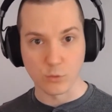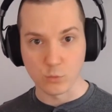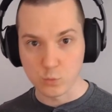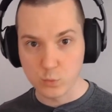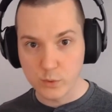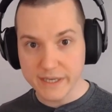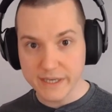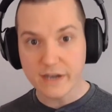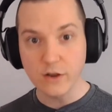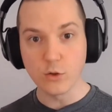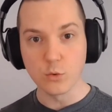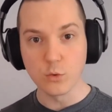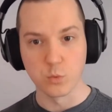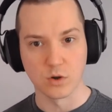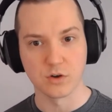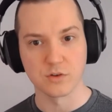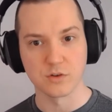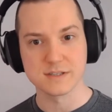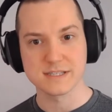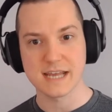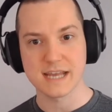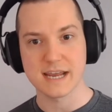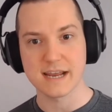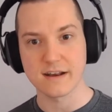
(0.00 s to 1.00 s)

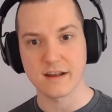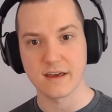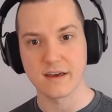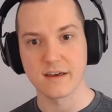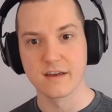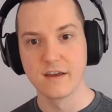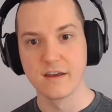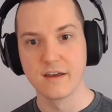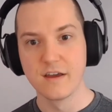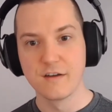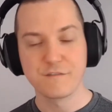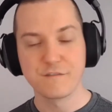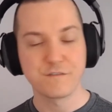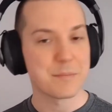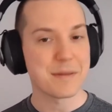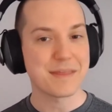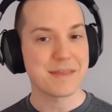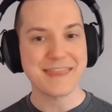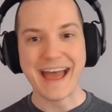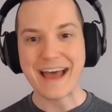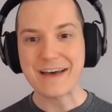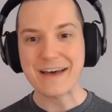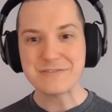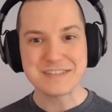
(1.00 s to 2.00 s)
real-world data from
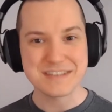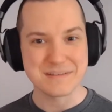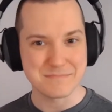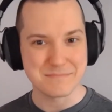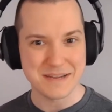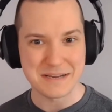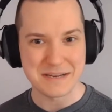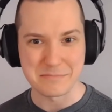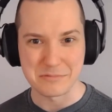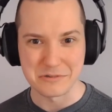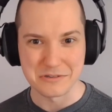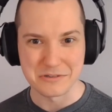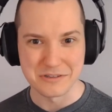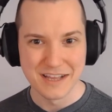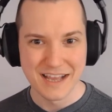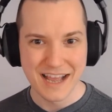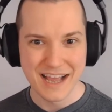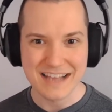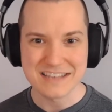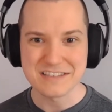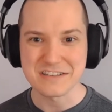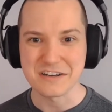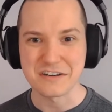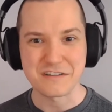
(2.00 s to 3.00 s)
1,000 people,
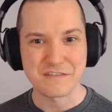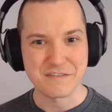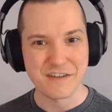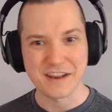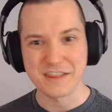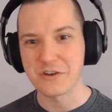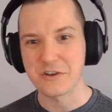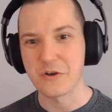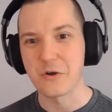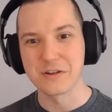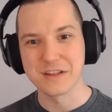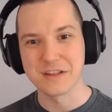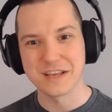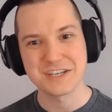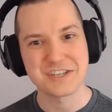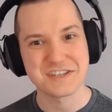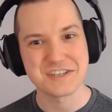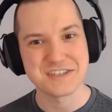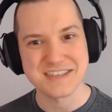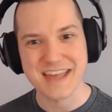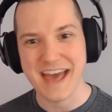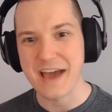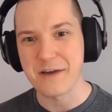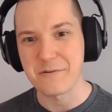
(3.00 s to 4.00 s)
and start to find the
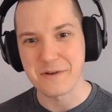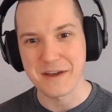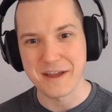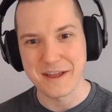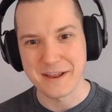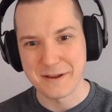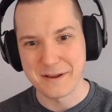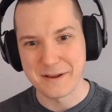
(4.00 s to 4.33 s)
correlations that way.